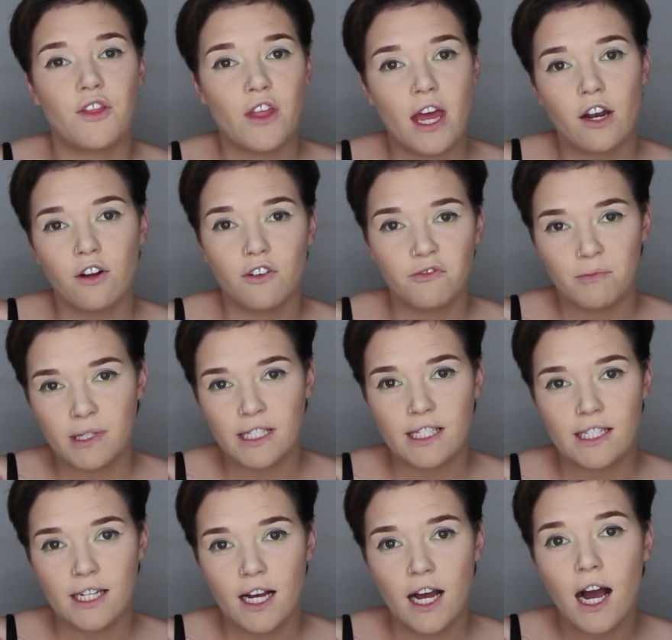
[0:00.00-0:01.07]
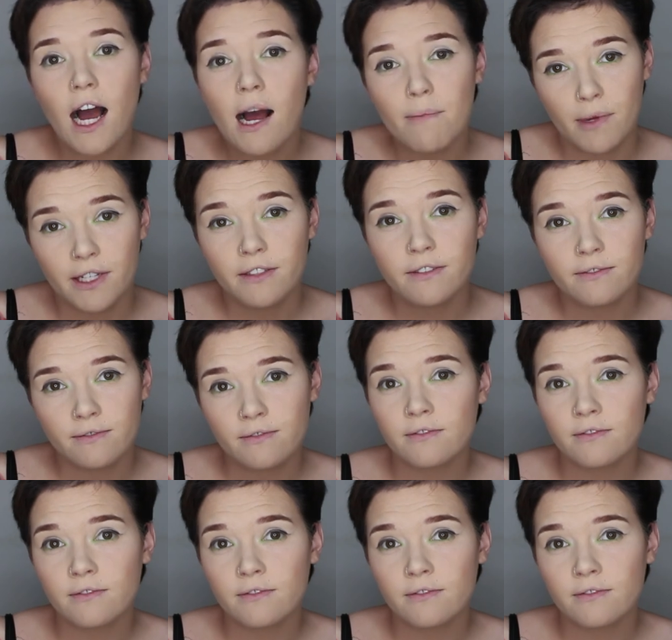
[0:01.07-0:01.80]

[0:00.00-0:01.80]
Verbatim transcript: that of Mister Harmon,